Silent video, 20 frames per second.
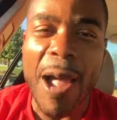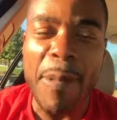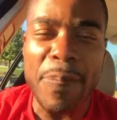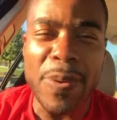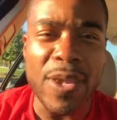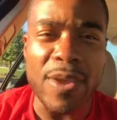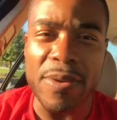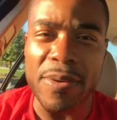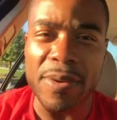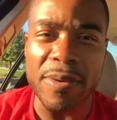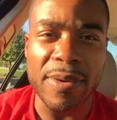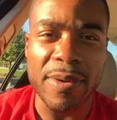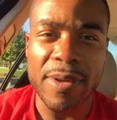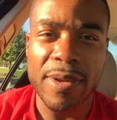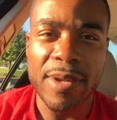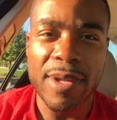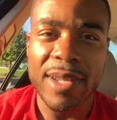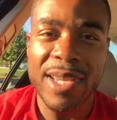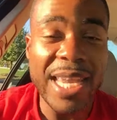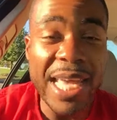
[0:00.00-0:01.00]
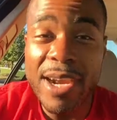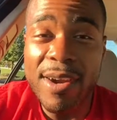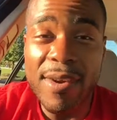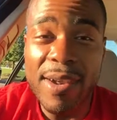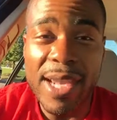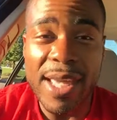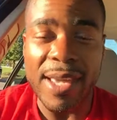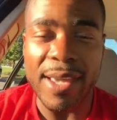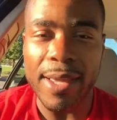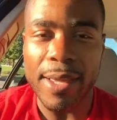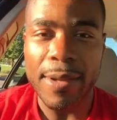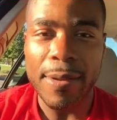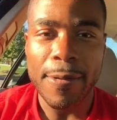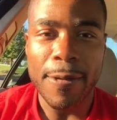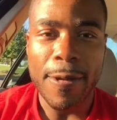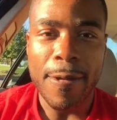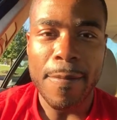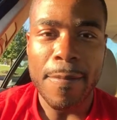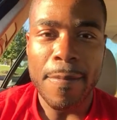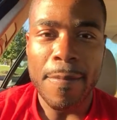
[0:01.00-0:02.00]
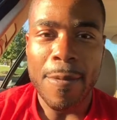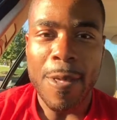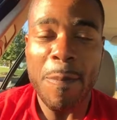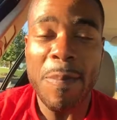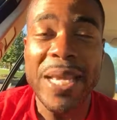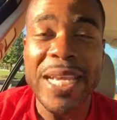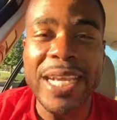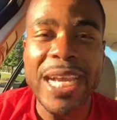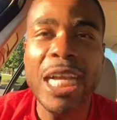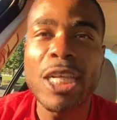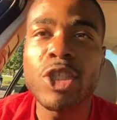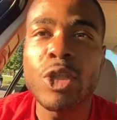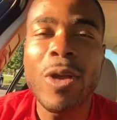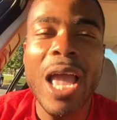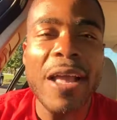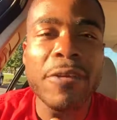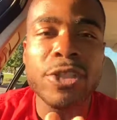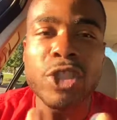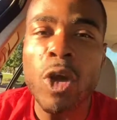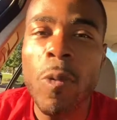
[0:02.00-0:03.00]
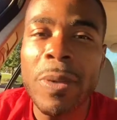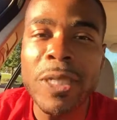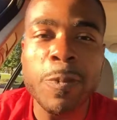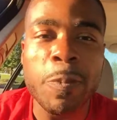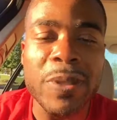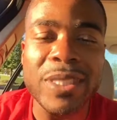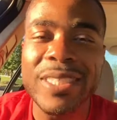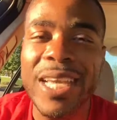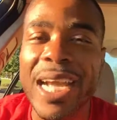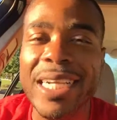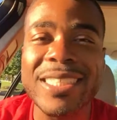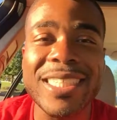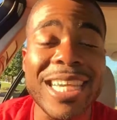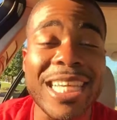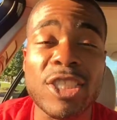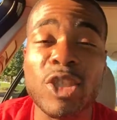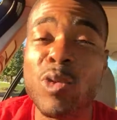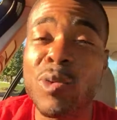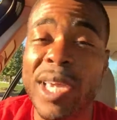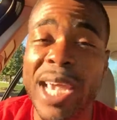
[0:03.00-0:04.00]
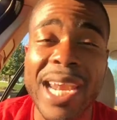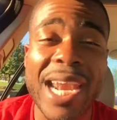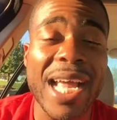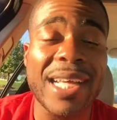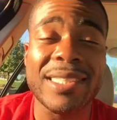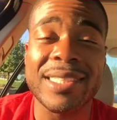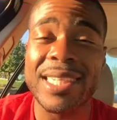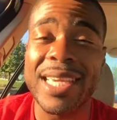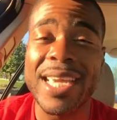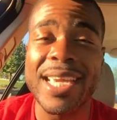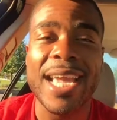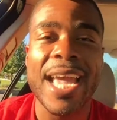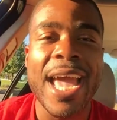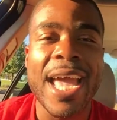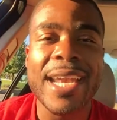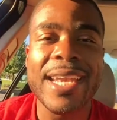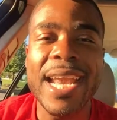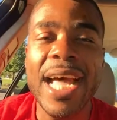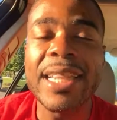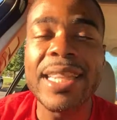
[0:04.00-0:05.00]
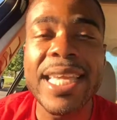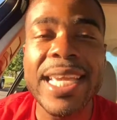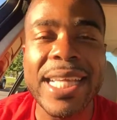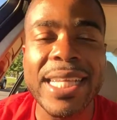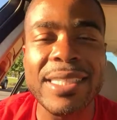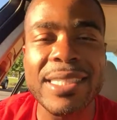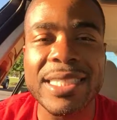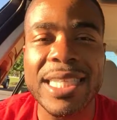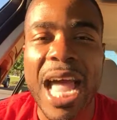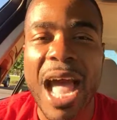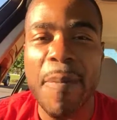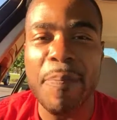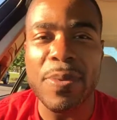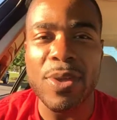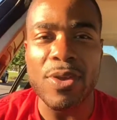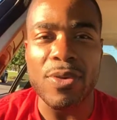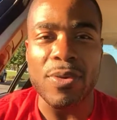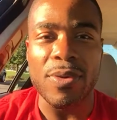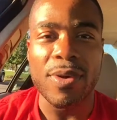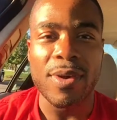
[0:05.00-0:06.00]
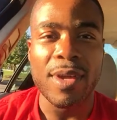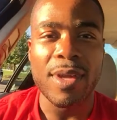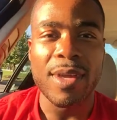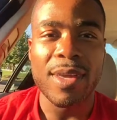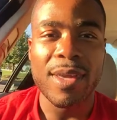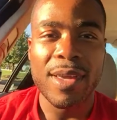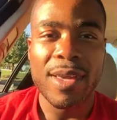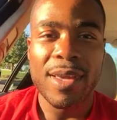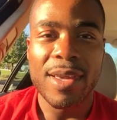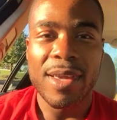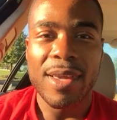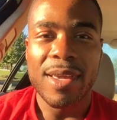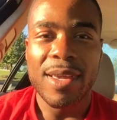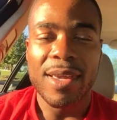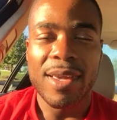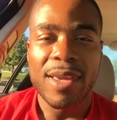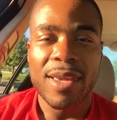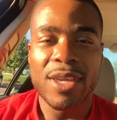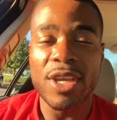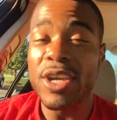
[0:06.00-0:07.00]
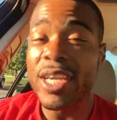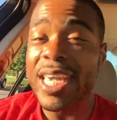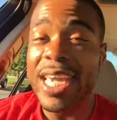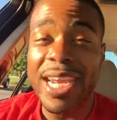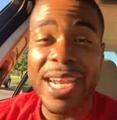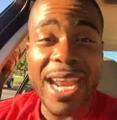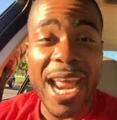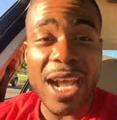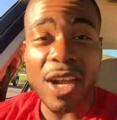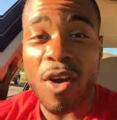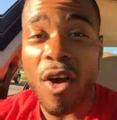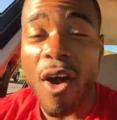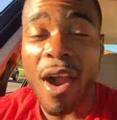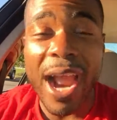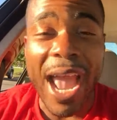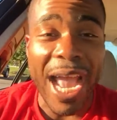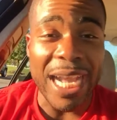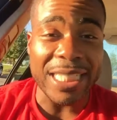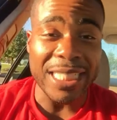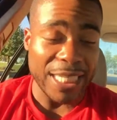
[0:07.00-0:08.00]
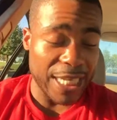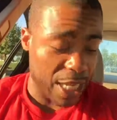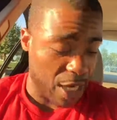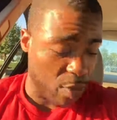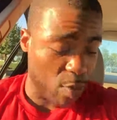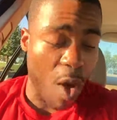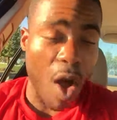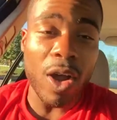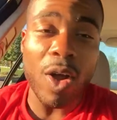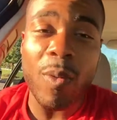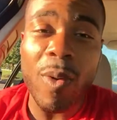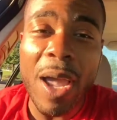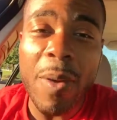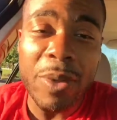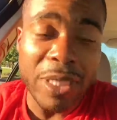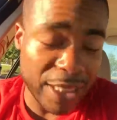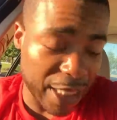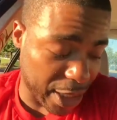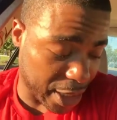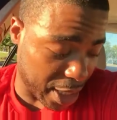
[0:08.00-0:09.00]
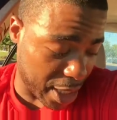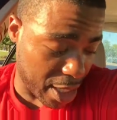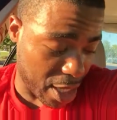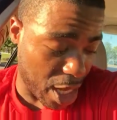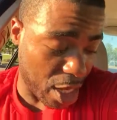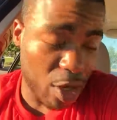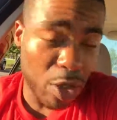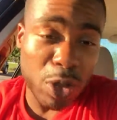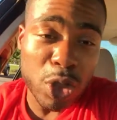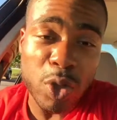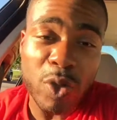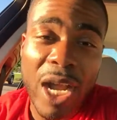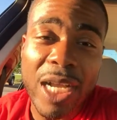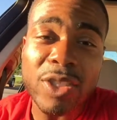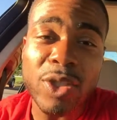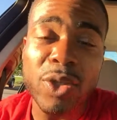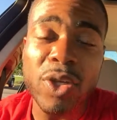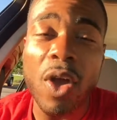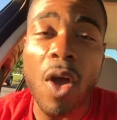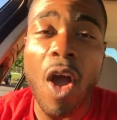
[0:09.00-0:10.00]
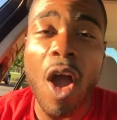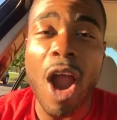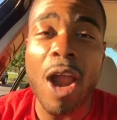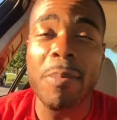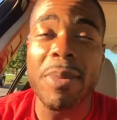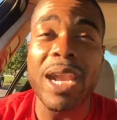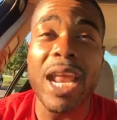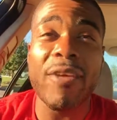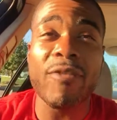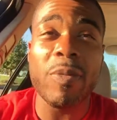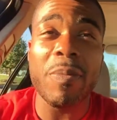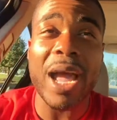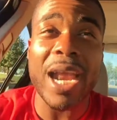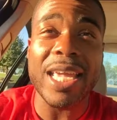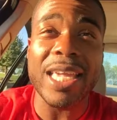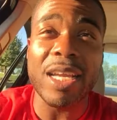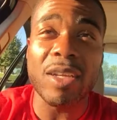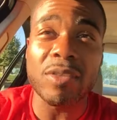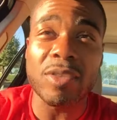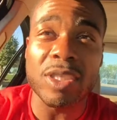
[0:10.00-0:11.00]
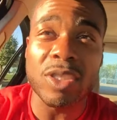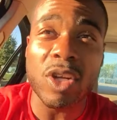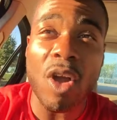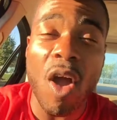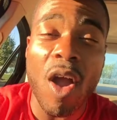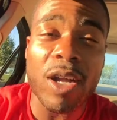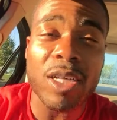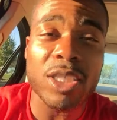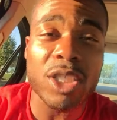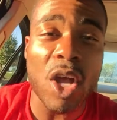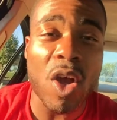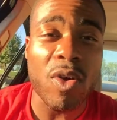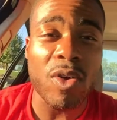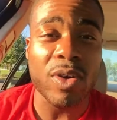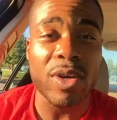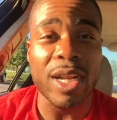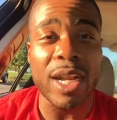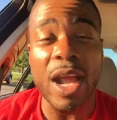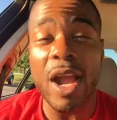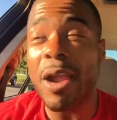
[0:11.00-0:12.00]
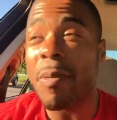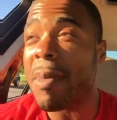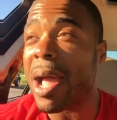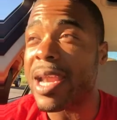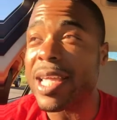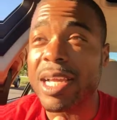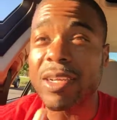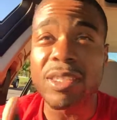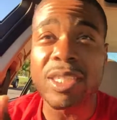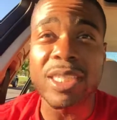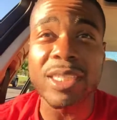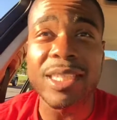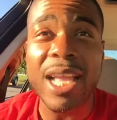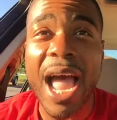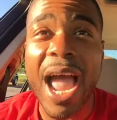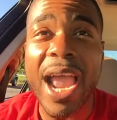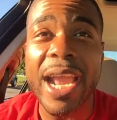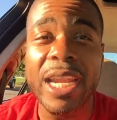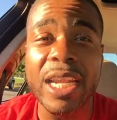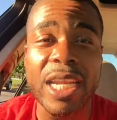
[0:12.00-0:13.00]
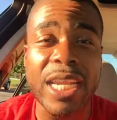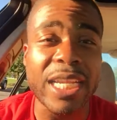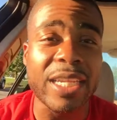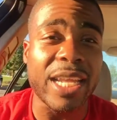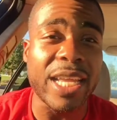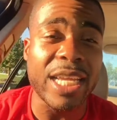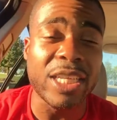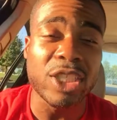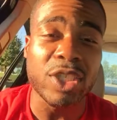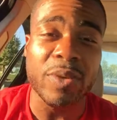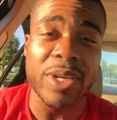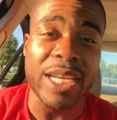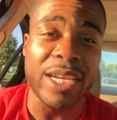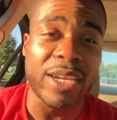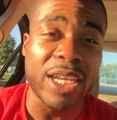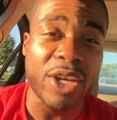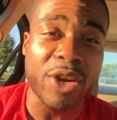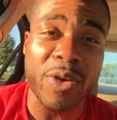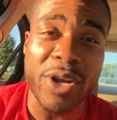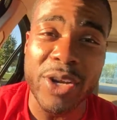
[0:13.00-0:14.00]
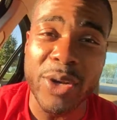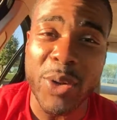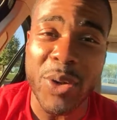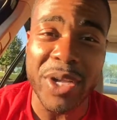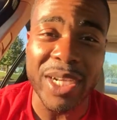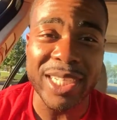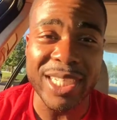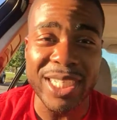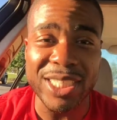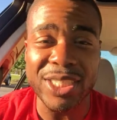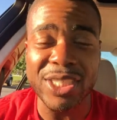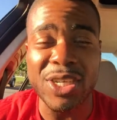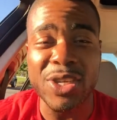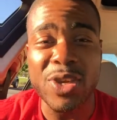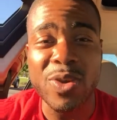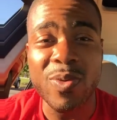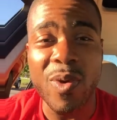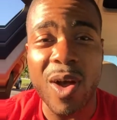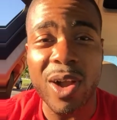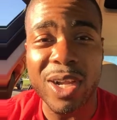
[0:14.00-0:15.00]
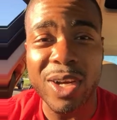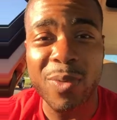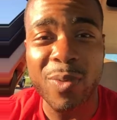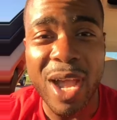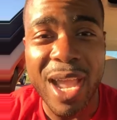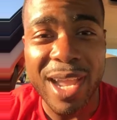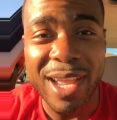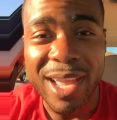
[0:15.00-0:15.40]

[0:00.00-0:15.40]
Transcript: you. Literally. Because you have so much protection that you cannot see. Nothing can stop you. You'll get in that car accident and walk away with just a little scratch on your arm, and everybody else's car is totaled and everybody else is dying and in injury and in critical condition, and you walking away